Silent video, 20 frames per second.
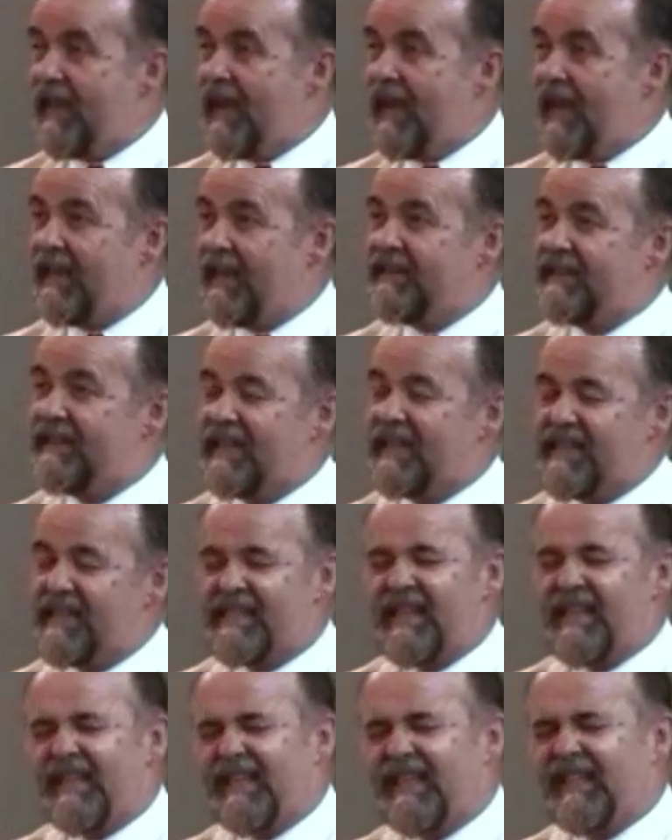And they
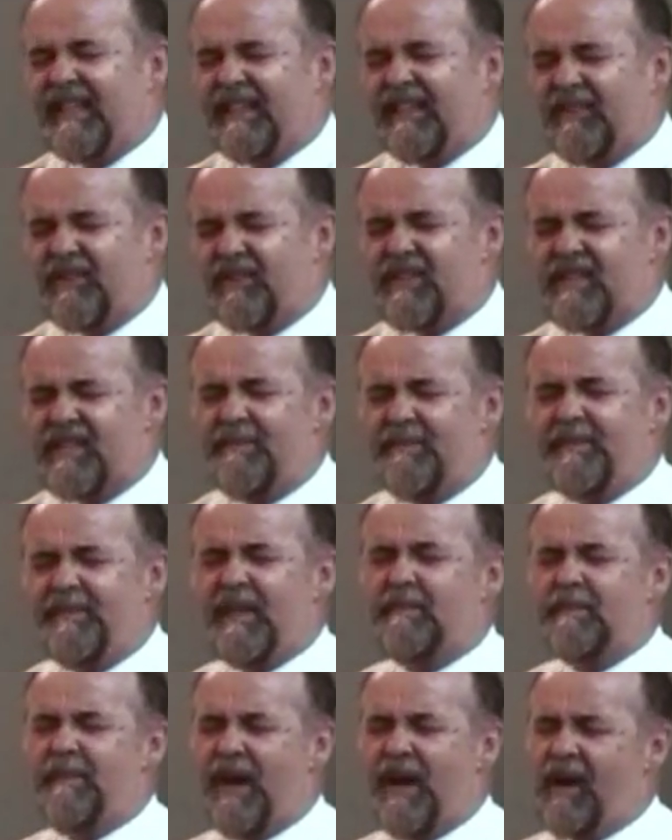said there is
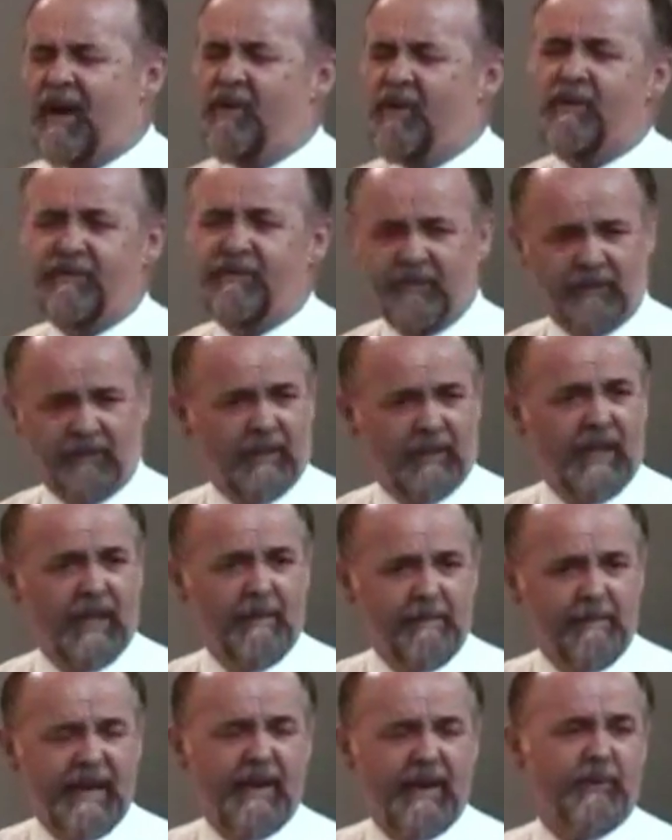something powerful
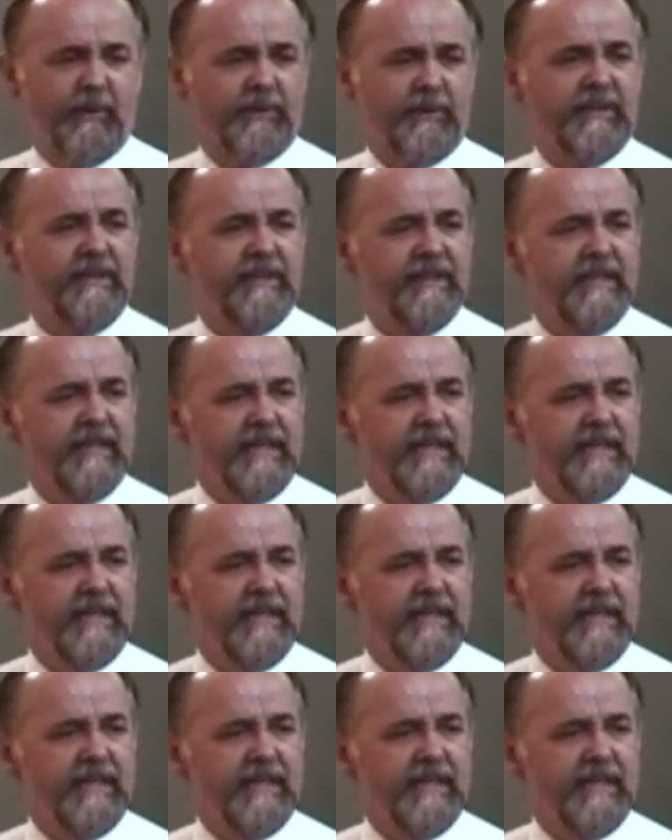about